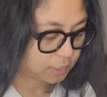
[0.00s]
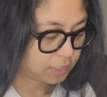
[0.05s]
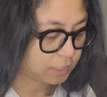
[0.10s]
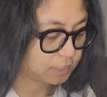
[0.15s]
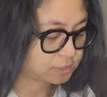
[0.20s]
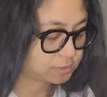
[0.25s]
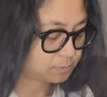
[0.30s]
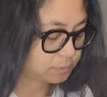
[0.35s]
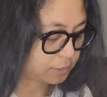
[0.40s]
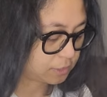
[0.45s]

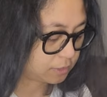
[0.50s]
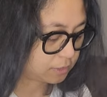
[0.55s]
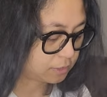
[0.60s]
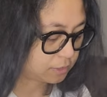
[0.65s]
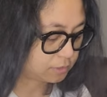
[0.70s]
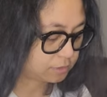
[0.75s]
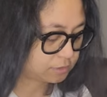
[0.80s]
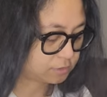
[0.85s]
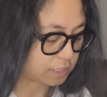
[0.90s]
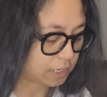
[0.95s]
It's
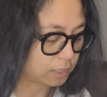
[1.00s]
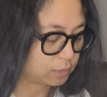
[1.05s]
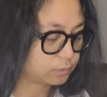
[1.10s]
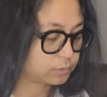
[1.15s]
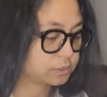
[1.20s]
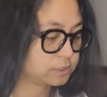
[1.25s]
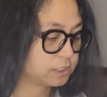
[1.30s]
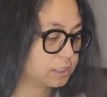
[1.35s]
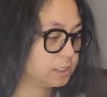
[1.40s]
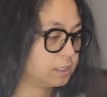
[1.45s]
because I don't
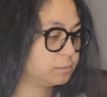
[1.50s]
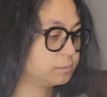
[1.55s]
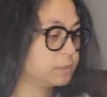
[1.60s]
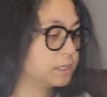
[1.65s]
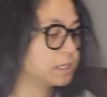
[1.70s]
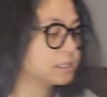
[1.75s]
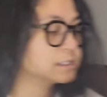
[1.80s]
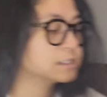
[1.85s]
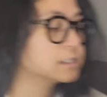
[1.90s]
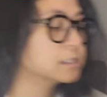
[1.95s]
see it, but
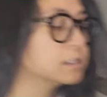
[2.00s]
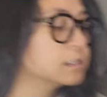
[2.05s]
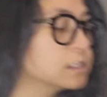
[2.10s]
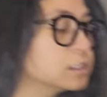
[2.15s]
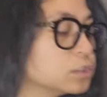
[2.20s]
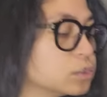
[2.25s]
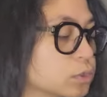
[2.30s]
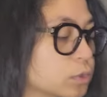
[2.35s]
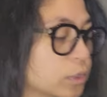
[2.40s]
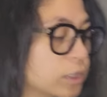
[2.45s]
I still
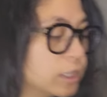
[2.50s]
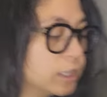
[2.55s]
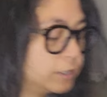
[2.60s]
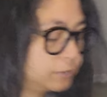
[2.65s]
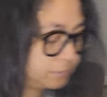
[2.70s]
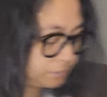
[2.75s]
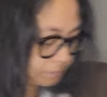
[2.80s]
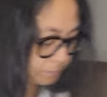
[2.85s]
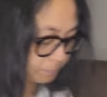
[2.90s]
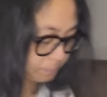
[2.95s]
enjoy it.
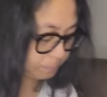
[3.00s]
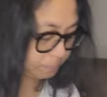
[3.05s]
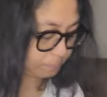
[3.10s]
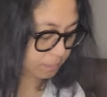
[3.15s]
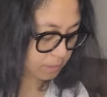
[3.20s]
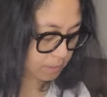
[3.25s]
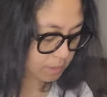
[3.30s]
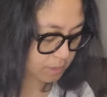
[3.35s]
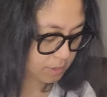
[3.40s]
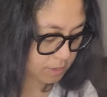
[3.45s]

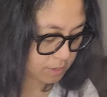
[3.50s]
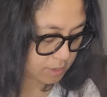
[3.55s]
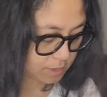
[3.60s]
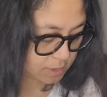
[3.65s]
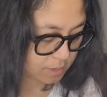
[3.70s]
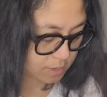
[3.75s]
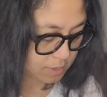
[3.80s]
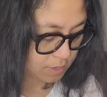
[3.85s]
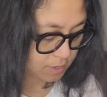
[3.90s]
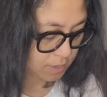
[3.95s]

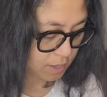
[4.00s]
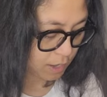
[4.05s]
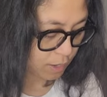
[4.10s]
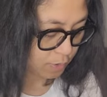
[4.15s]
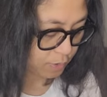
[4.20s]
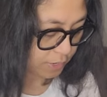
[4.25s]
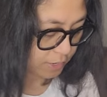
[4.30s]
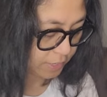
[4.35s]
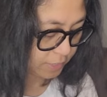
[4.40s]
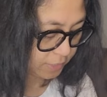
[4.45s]
All
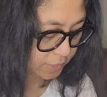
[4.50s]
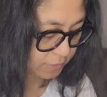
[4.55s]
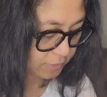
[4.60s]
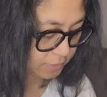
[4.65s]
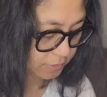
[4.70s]
right.